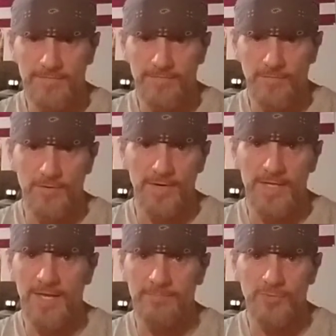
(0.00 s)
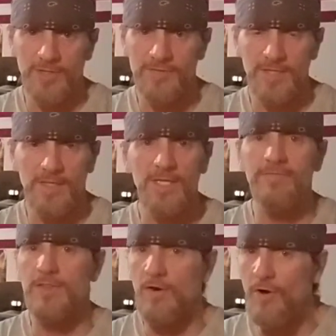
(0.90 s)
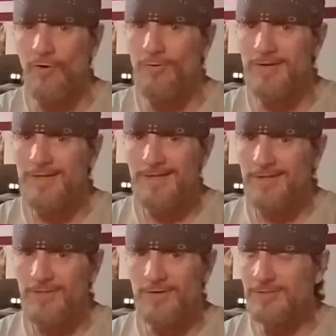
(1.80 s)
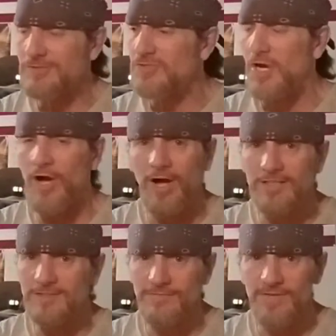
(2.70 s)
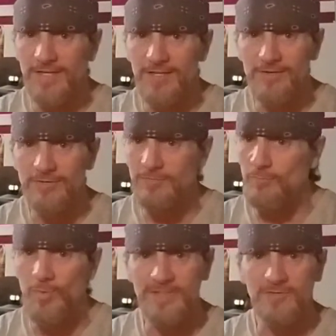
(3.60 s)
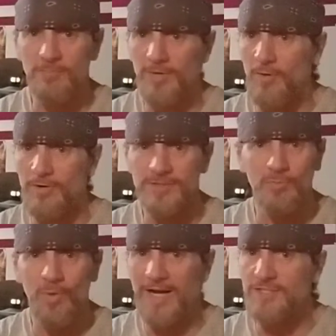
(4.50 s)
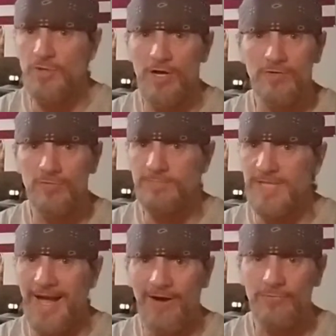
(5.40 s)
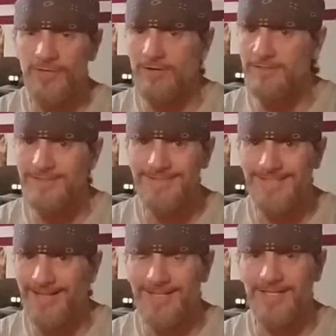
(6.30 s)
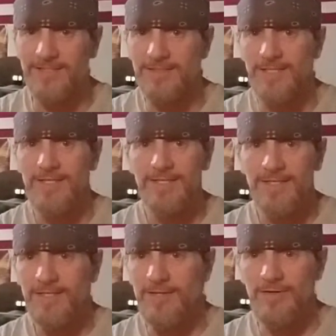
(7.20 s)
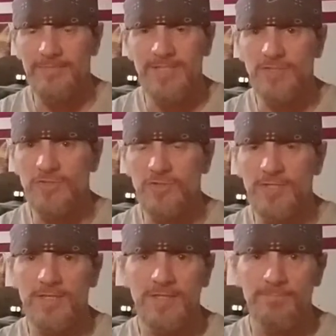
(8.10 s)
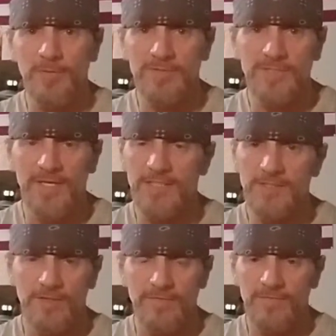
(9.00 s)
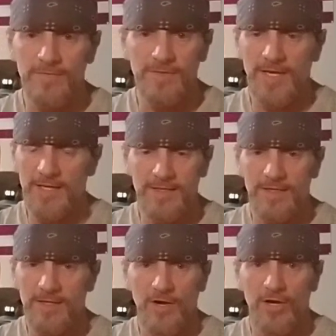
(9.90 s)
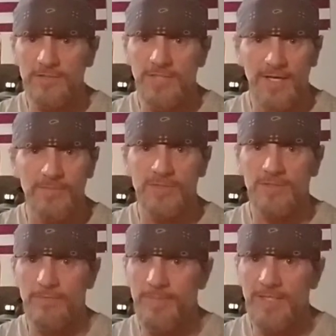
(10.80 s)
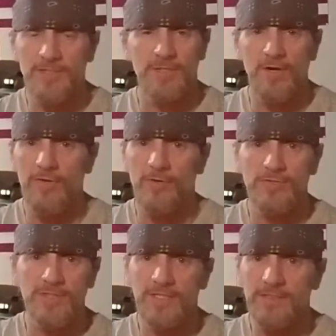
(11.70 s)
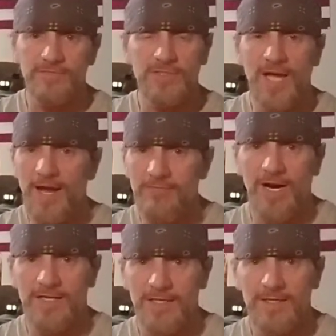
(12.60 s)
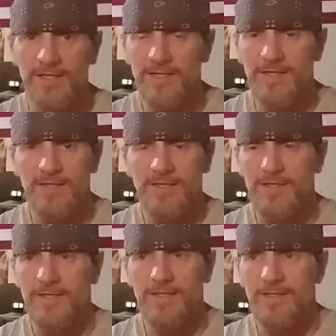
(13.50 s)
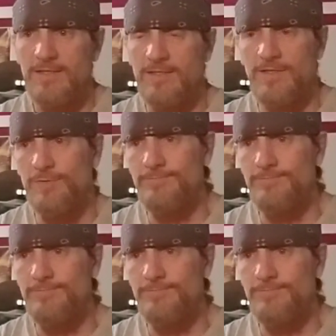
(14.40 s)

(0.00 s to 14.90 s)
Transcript: for the chemtrail thing, even though there's tons of videos and whistleblowers and watchdog groups out there telling us. You know, I mean, just look at the percentage of that Alzheimer's and dementia and all those things have skyrocketed. You know,